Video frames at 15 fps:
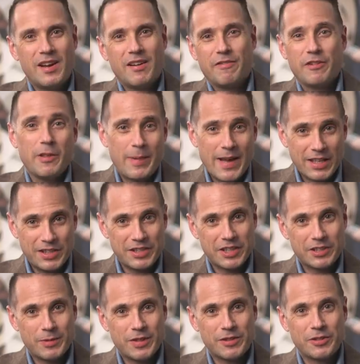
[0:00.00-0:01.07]
For the past
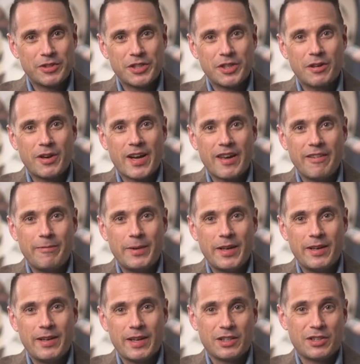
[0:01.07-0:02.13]
6 months or so, I've
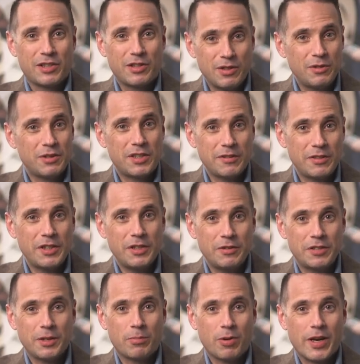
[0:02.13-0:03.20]
been exclusively
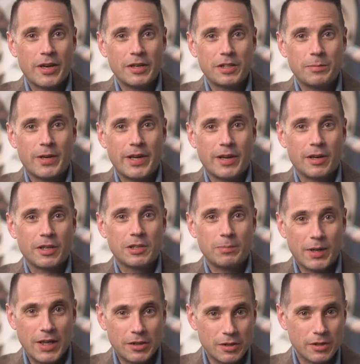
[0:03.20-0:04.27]
using products by our
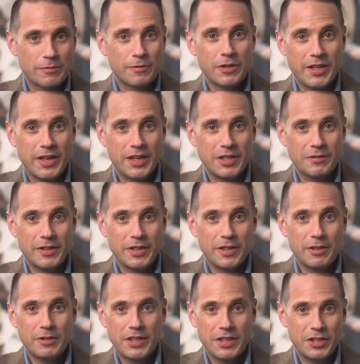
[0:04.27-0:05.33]
sponsor for today's
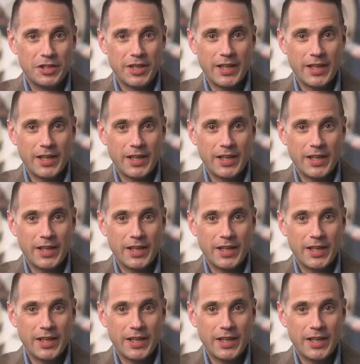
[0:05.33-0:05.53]
video, Tiege